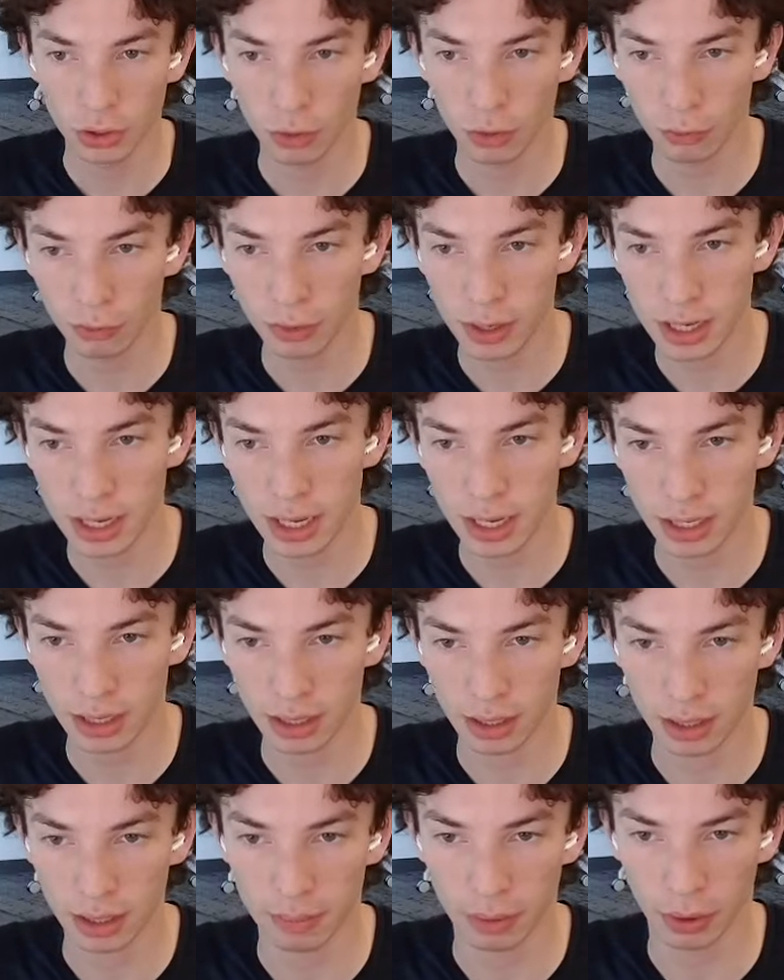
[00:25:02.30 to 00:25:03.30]
if we get
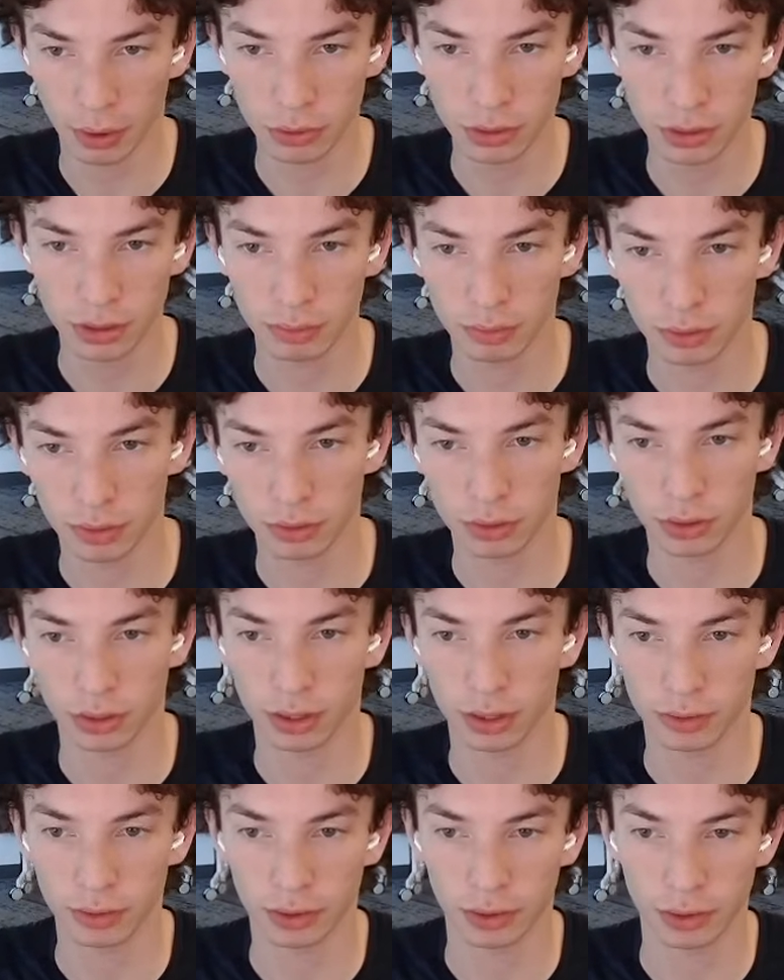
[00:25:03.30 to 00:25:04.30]
the posts and we use
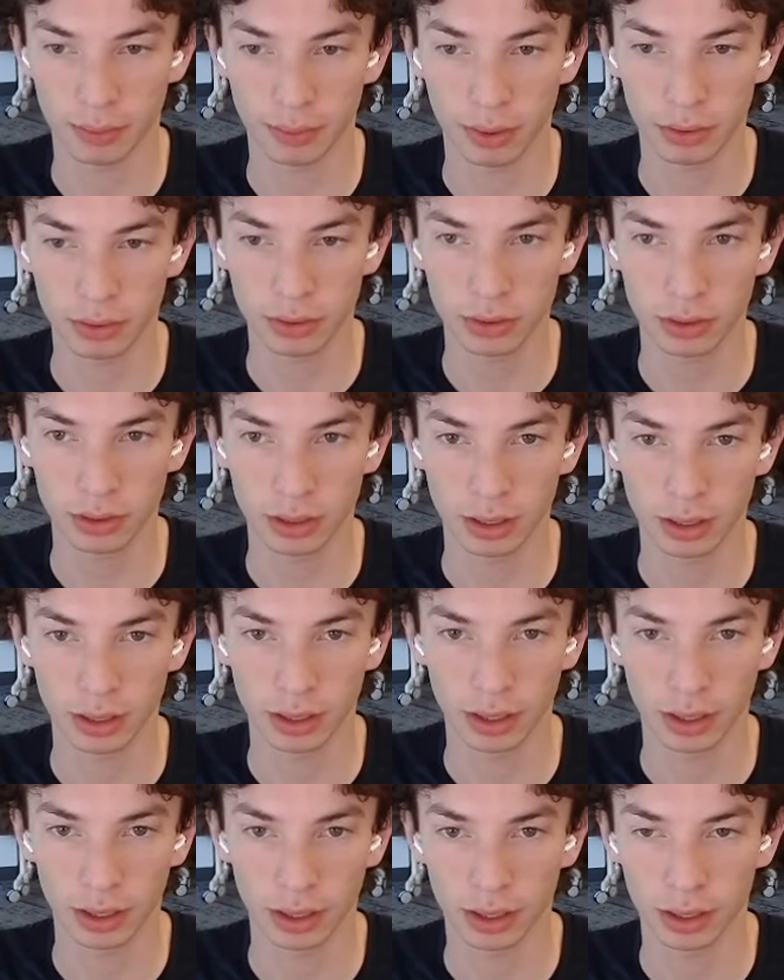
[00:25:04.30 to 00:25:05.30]
Rx value posts, and
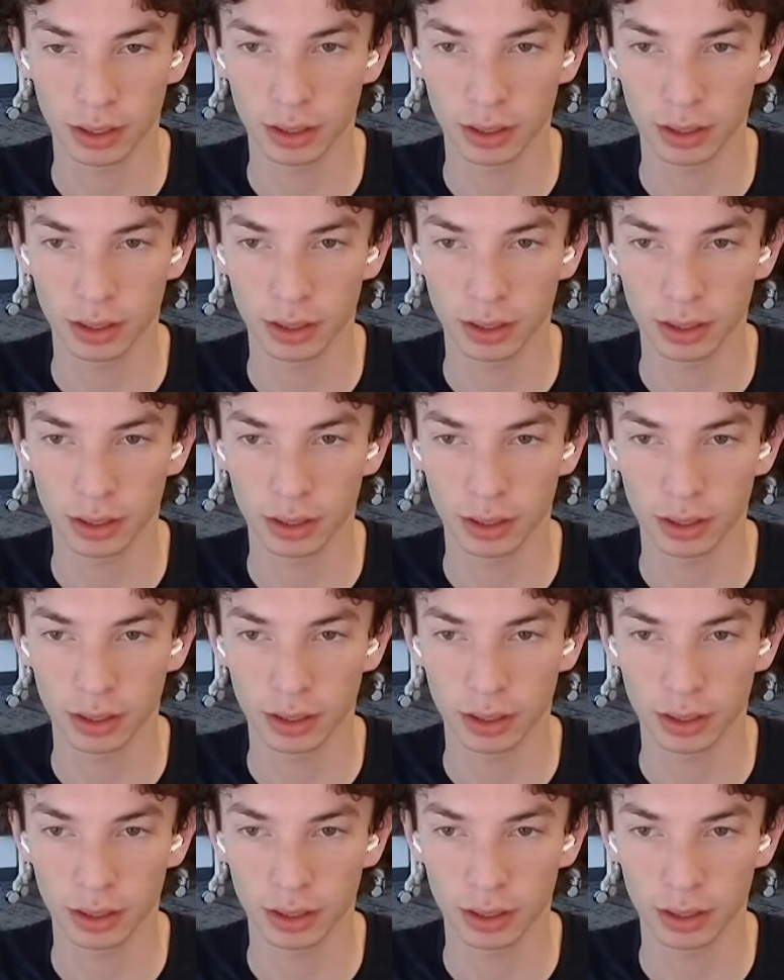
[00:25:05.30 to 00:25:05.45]
then